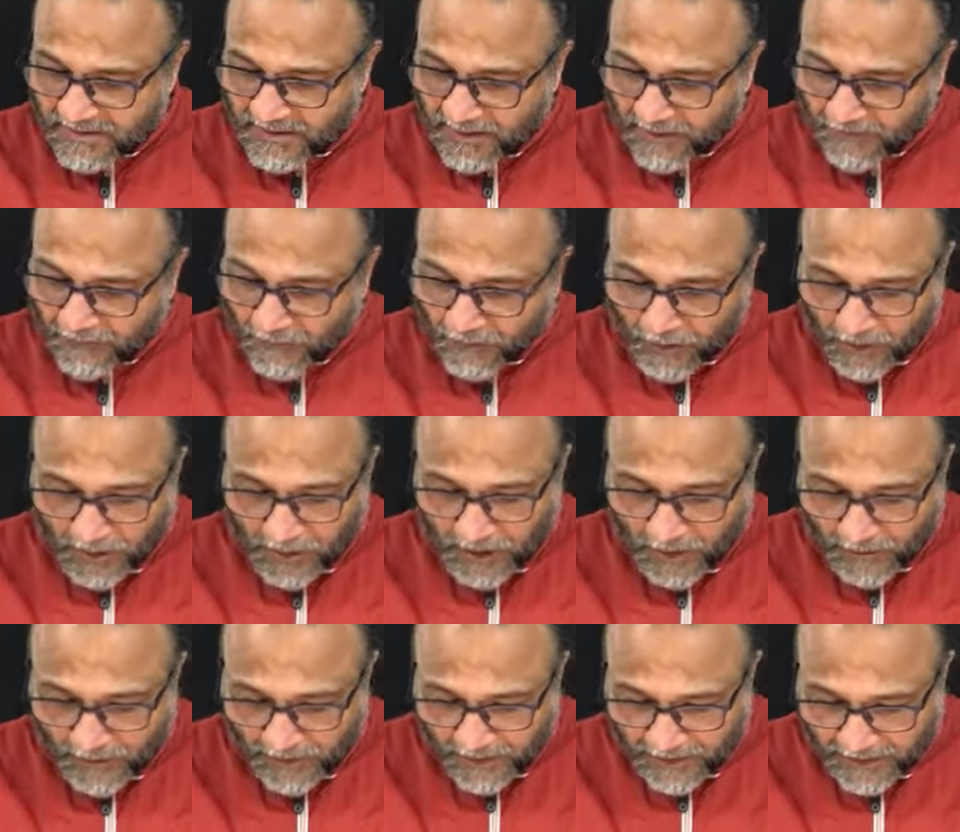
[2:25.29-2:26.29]
Therefore,
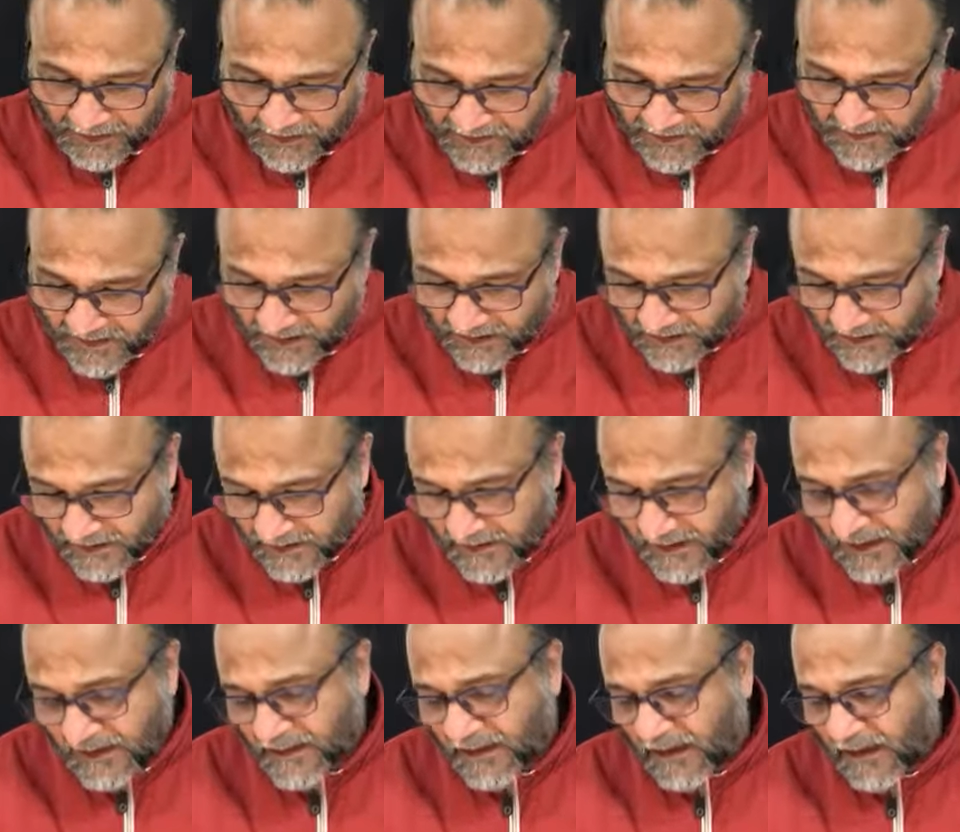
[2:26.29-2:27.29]
covered is other
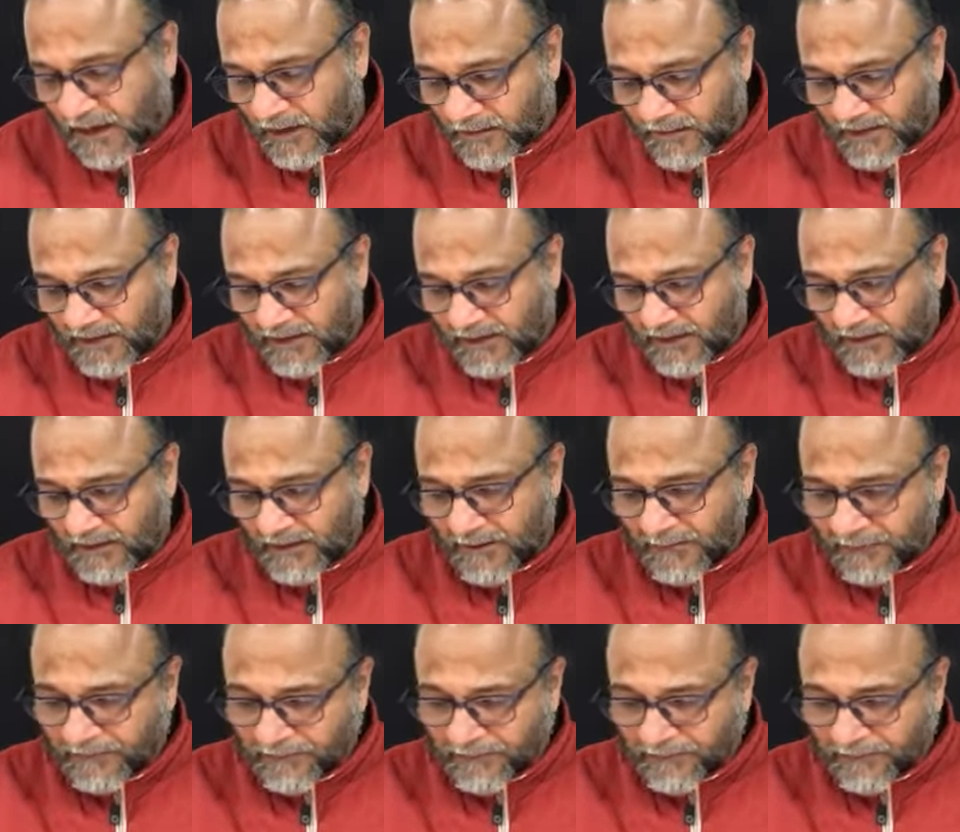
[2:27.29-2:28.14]
than the cover.